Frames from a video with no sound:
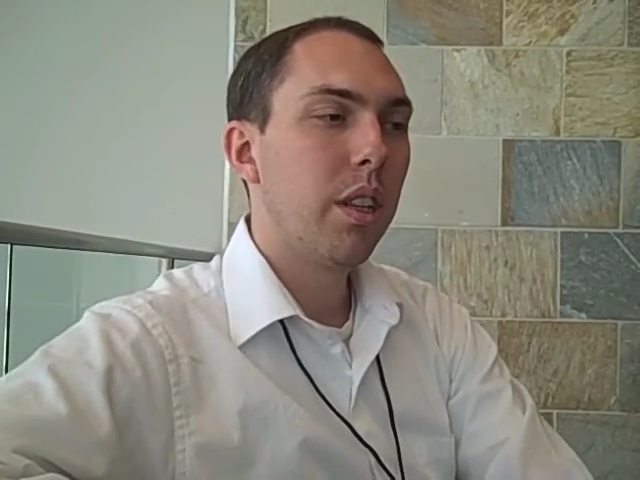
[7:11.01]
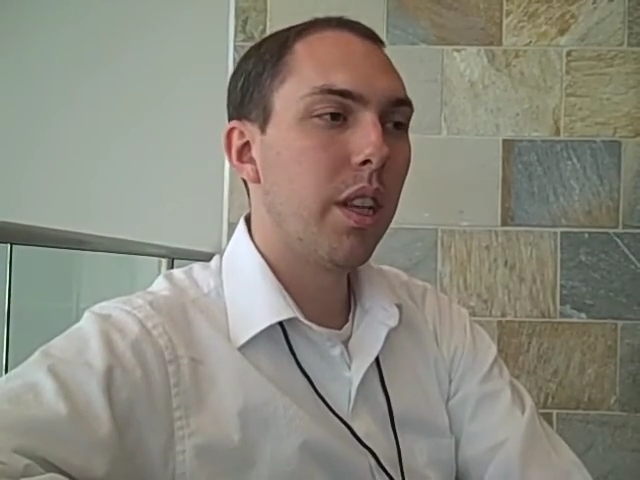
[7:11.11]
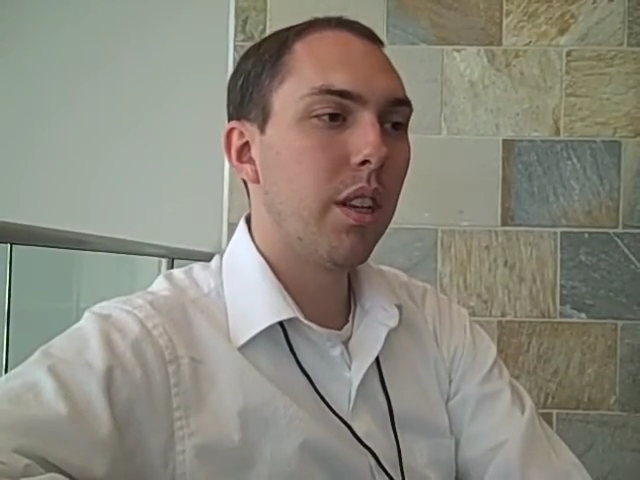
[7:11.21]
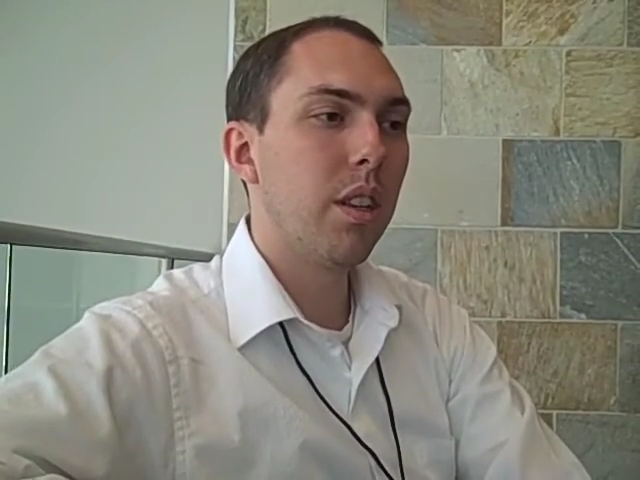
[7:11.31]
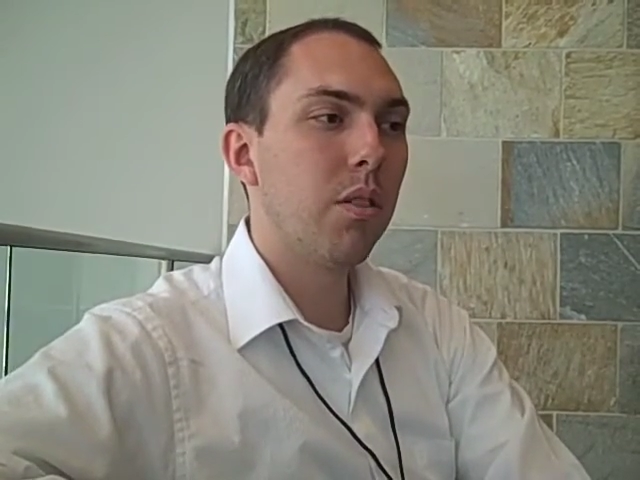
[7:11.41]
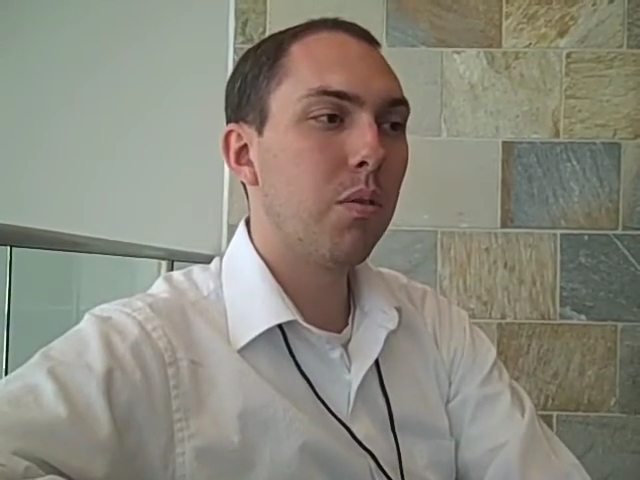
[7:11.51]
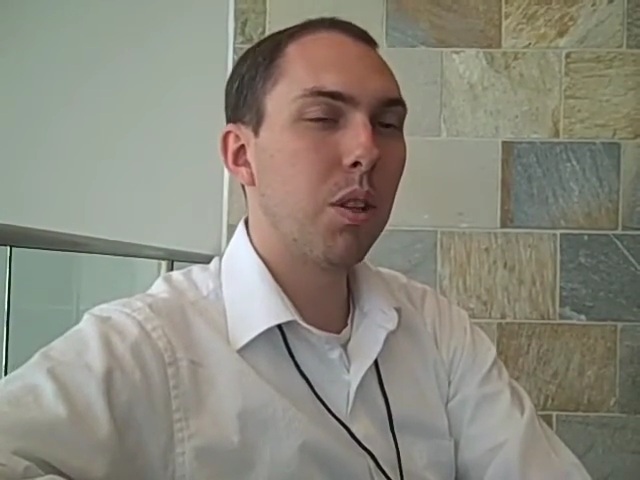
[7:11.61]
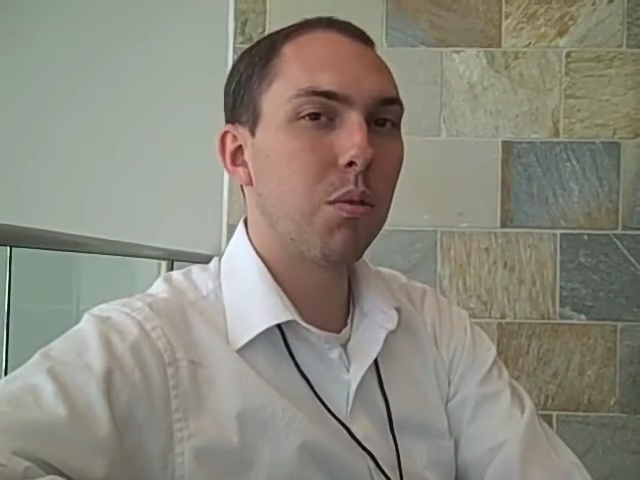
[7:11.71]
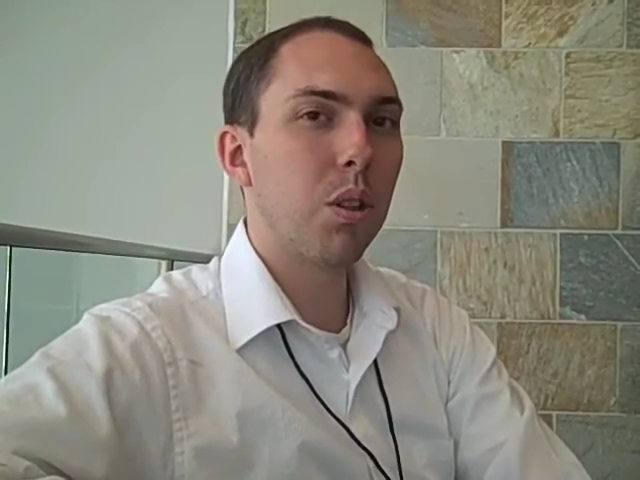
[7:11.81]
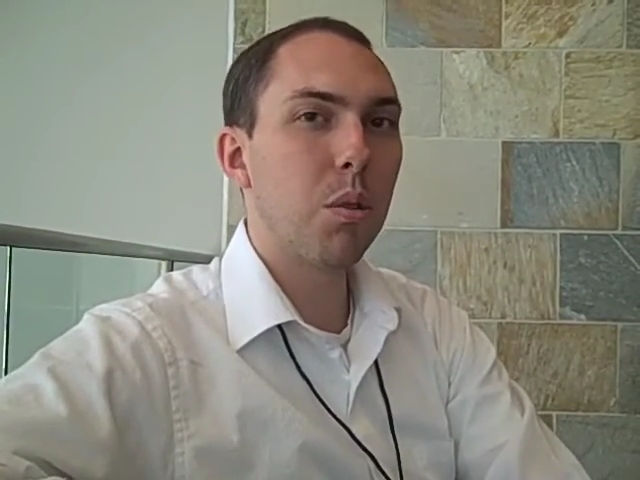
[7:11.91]
that, that
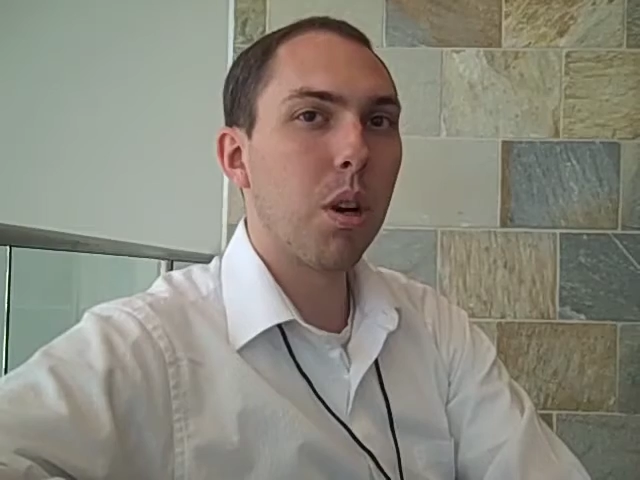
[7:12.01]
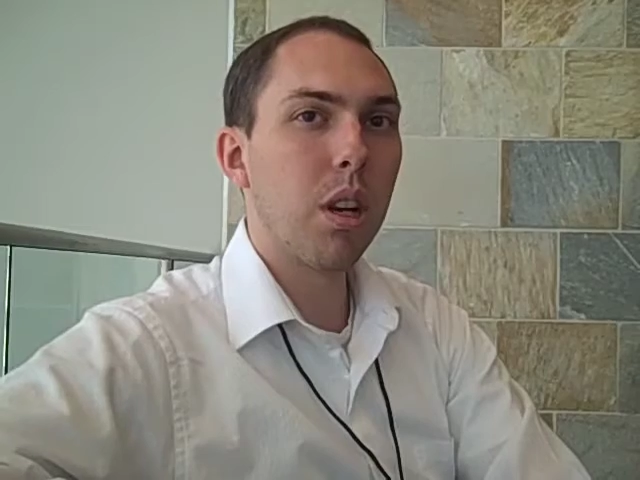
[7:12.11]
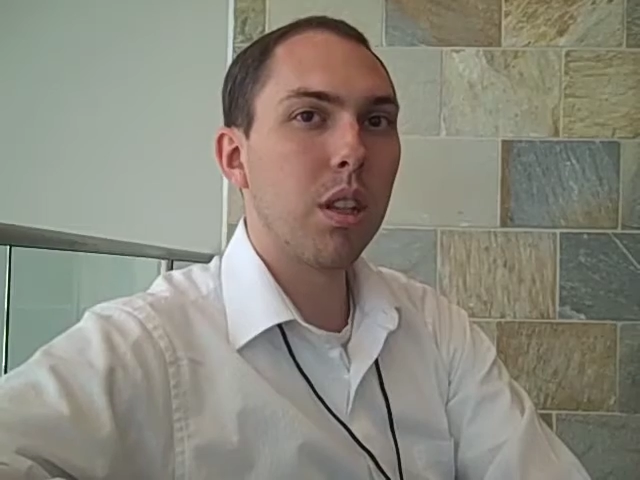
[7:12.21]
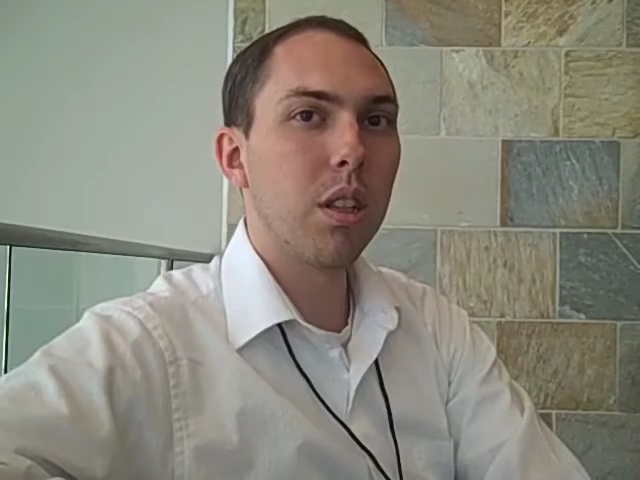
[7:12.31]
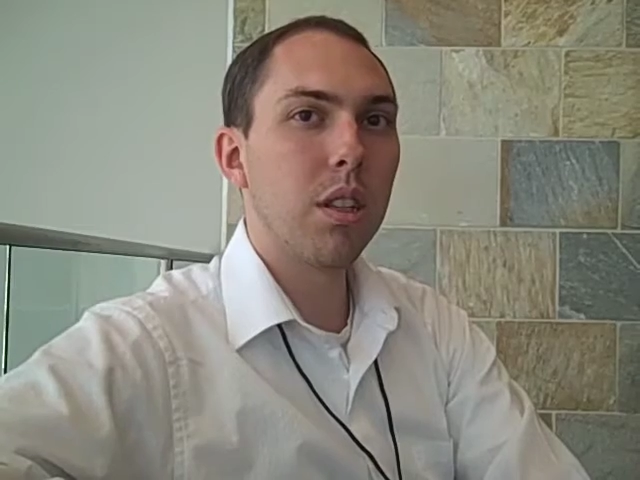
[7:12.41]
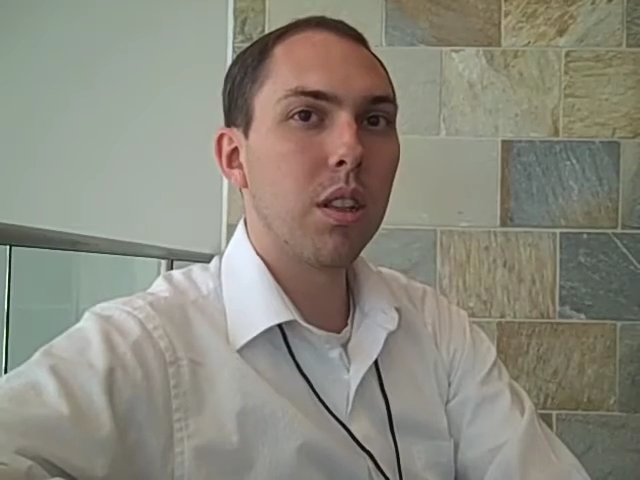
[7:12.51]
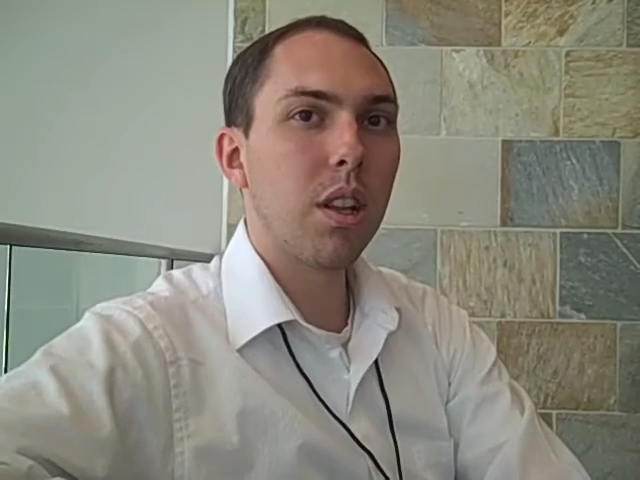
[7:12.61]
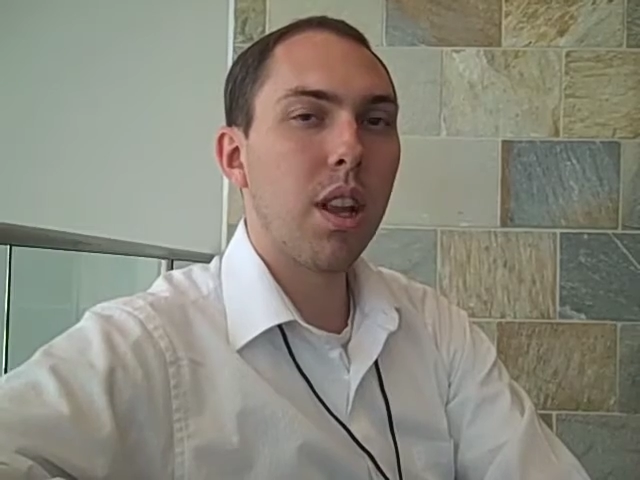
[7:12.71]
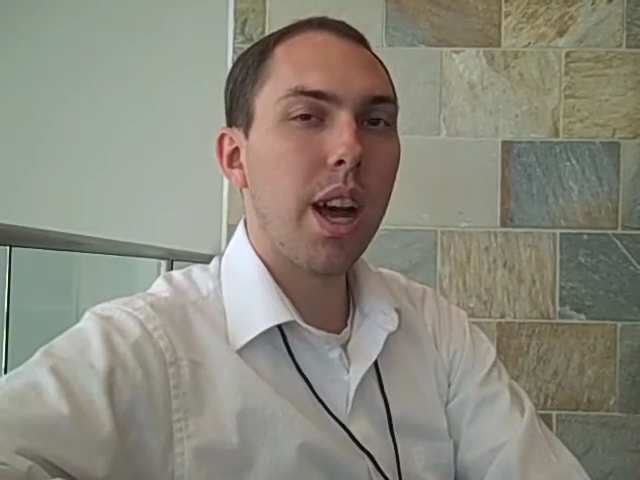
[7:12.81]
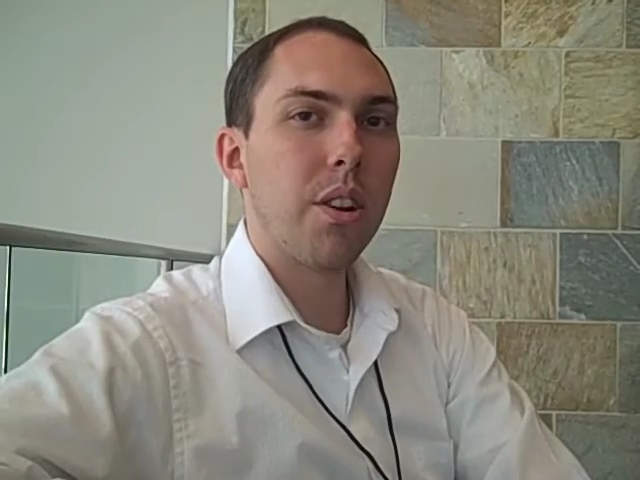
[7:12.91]
fits really well into the
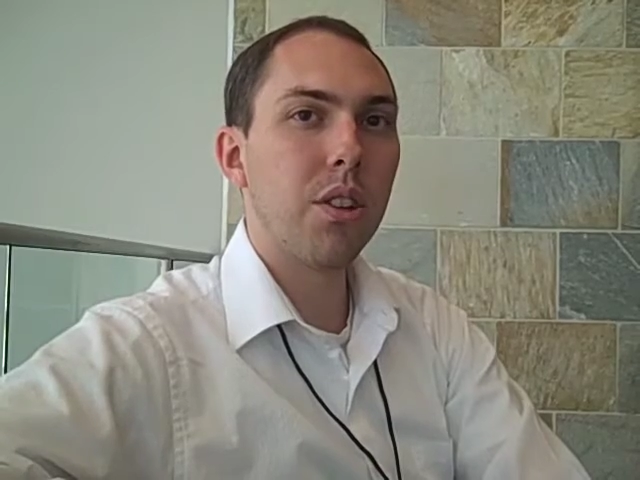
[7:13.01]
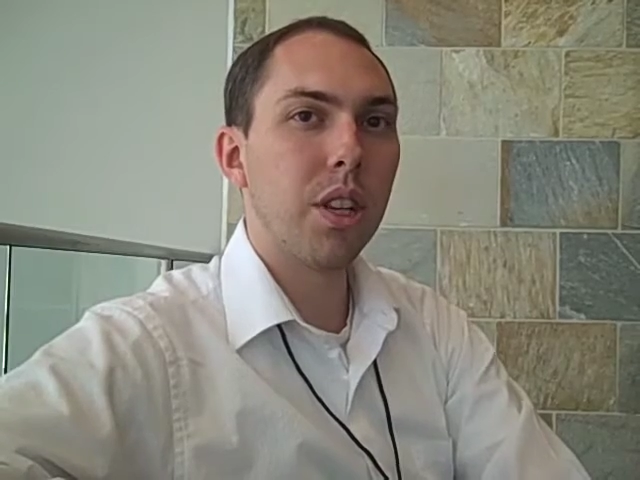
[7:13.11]
cloud